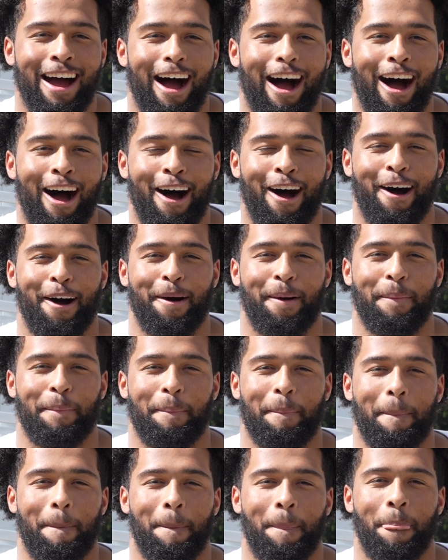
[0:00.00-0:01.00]

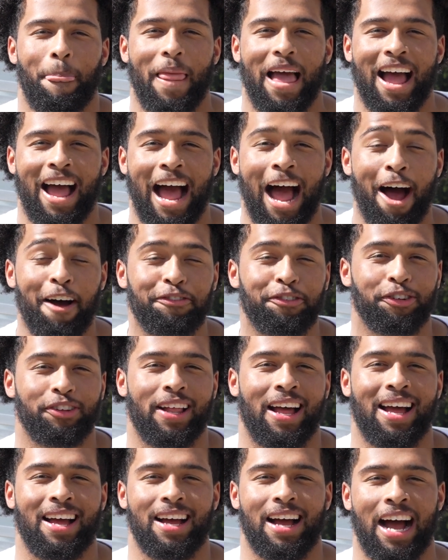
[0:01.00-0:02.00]
After
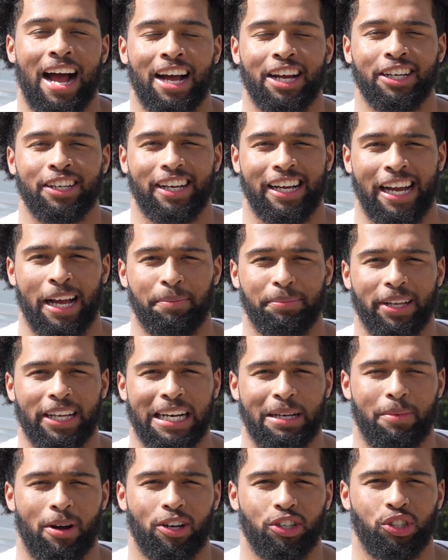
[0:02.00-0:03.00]
that, I am
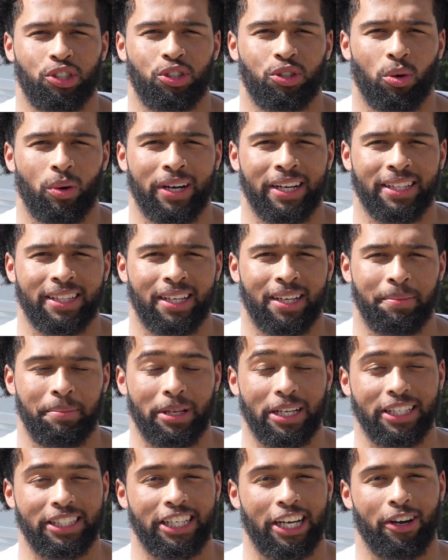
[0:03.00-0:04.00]
thinking about joining the
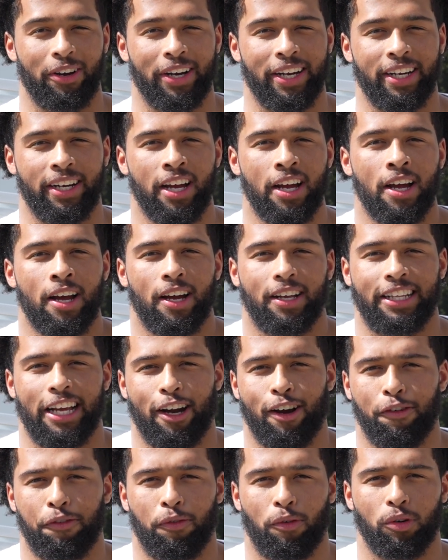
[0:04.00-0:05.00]
military, the
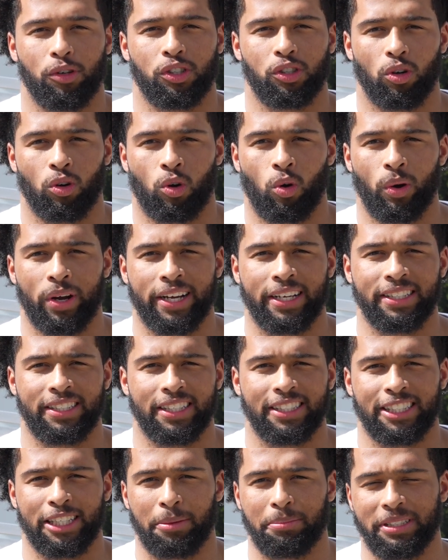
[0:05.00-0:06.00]
Air Force, or going
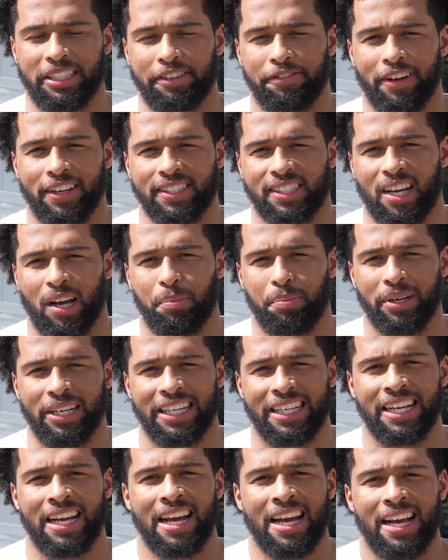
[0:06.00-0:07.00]
into some defense
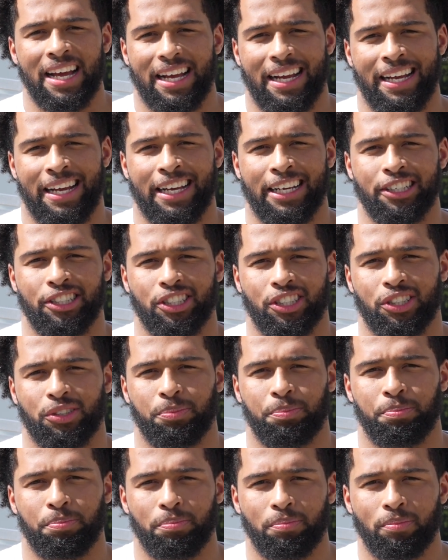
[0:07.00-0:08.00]
company and just
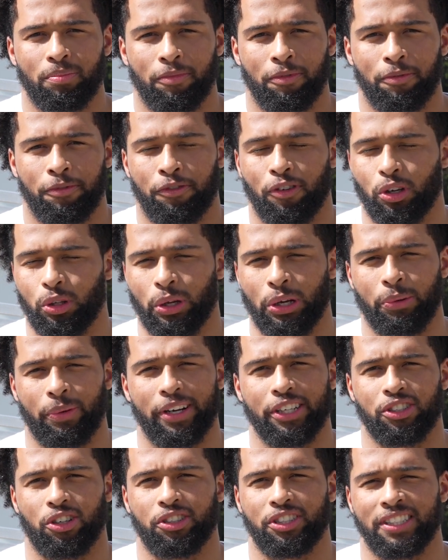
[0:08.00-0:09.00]
furthering
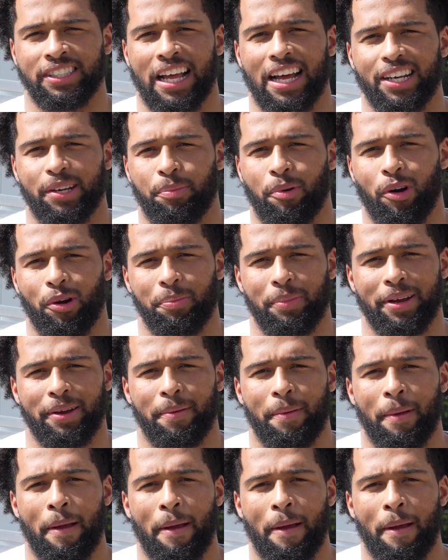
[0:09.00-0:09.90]
research in that department.